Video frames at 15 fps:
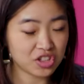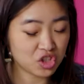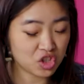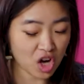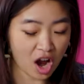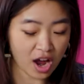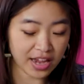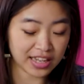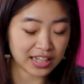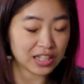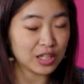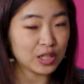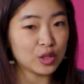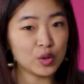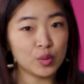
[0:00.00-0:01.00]
giant
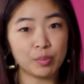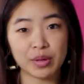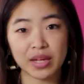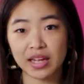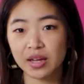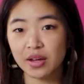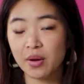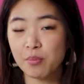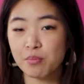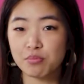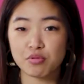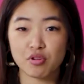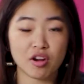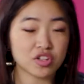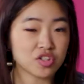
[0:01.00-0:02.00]
looping
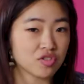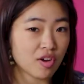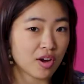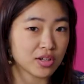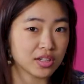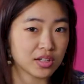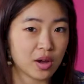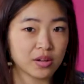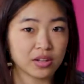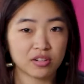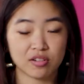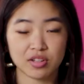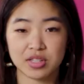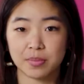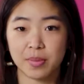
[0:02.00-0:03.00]
brushstroke going
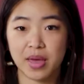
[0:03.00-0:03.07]
across the